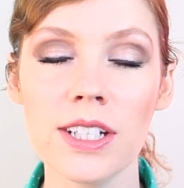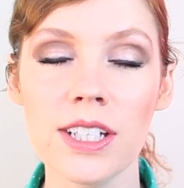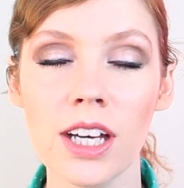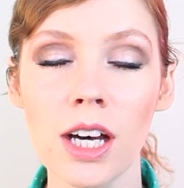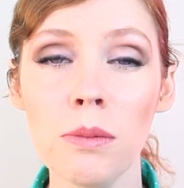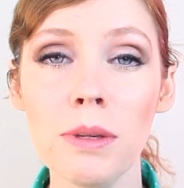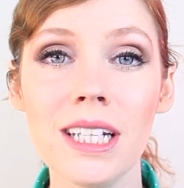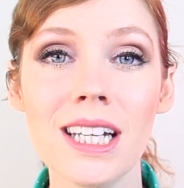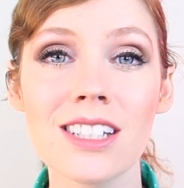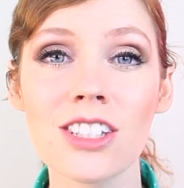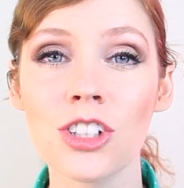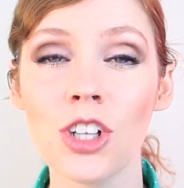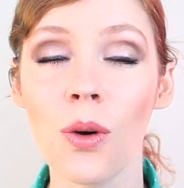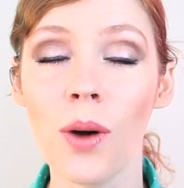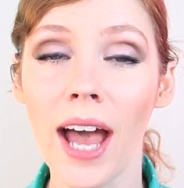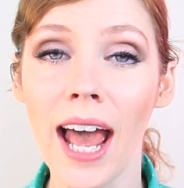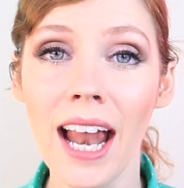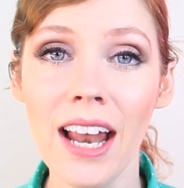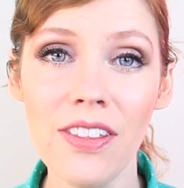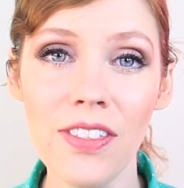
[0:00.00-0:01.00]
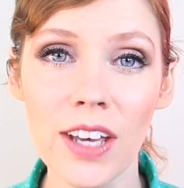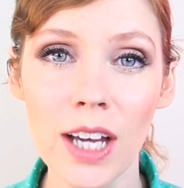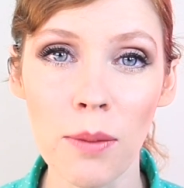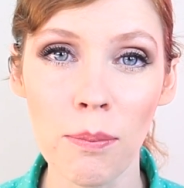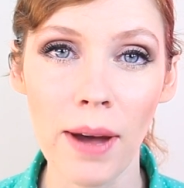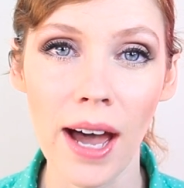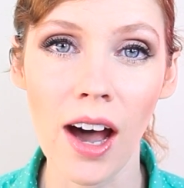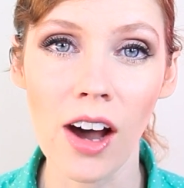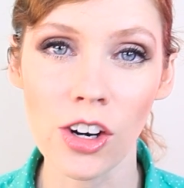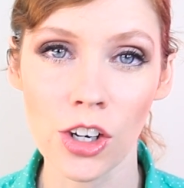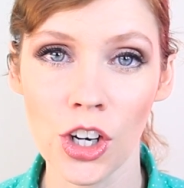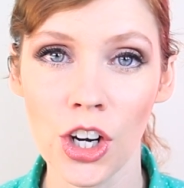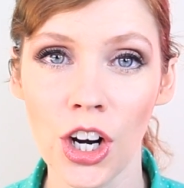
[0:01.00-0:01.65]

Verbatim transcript: telling him he doesn't know anything about